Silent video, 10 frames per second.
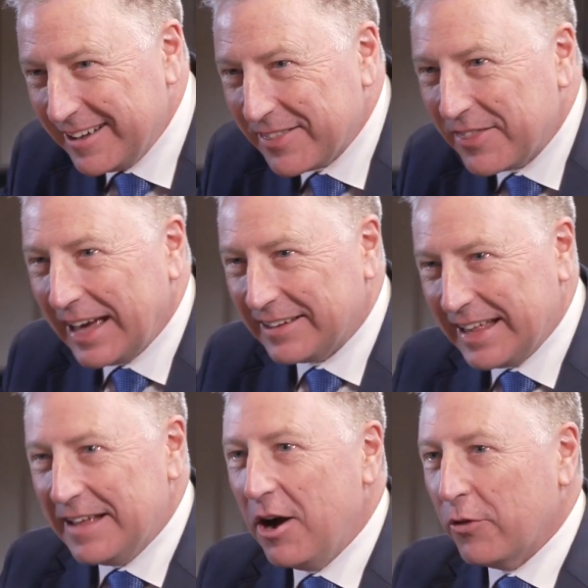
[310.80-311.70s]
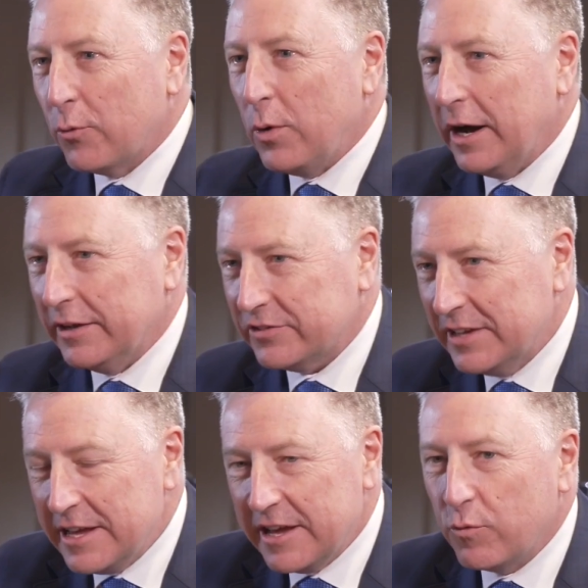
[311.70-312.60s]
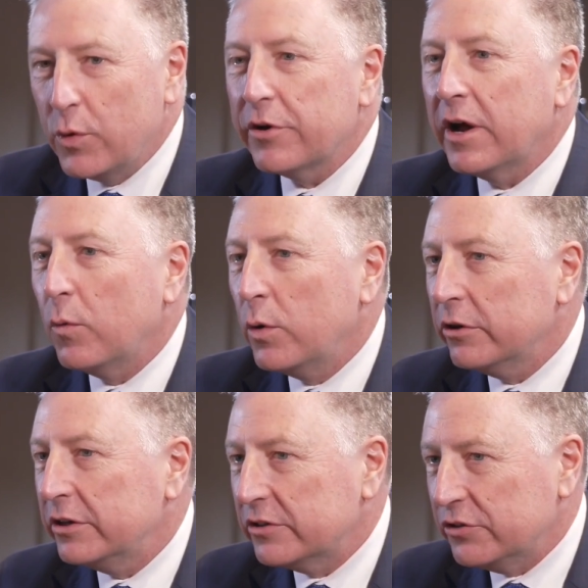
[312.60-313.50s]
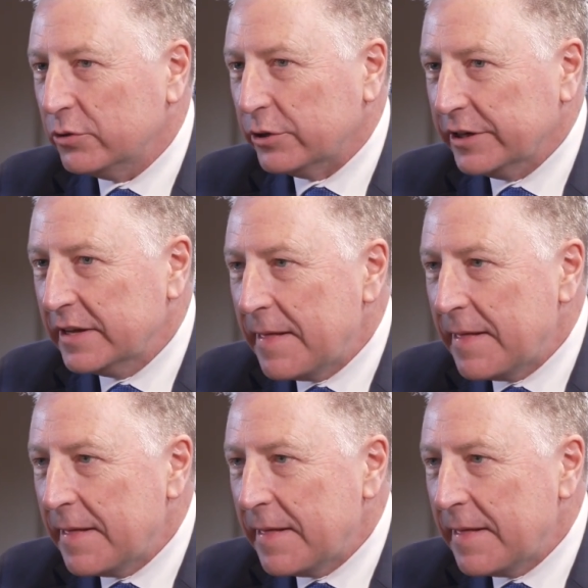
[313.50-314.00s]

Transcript: that otherwise, if we're not willing to do it,